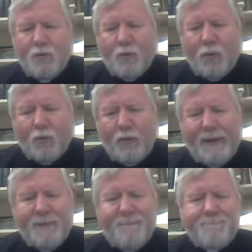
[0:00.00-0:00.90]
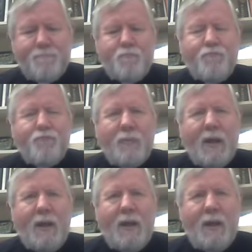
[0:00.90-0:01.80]
were written
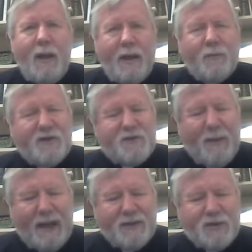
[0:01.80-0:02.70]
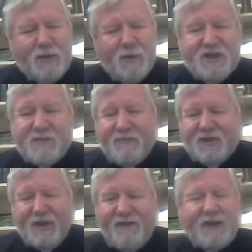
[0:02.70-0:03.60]
in response to a
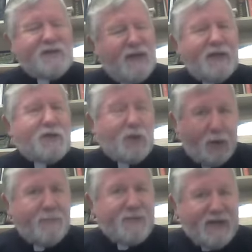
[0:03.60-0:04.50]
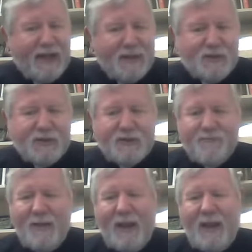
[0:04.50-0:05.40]
specific set of circumstances,
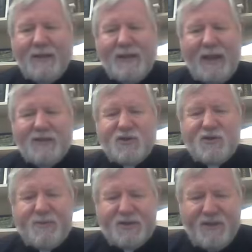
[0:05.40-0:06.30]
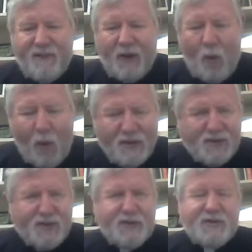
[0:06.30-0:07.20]
to answer specific
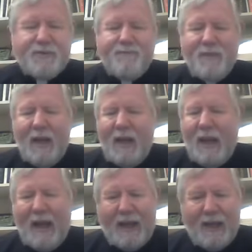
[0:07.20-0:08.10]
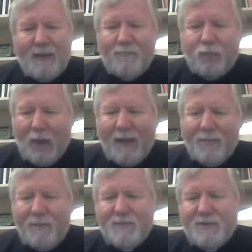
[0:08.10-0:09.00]
questions and
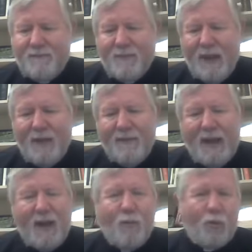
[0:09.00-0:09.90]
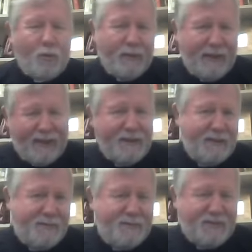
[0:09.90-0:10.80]
problems that were
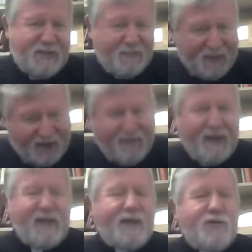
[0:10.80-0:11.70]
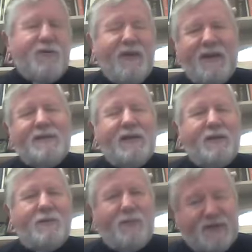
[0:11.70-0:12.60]
related specifically to the
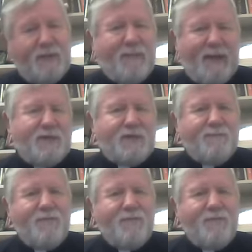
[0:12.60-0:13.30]
intended recipients.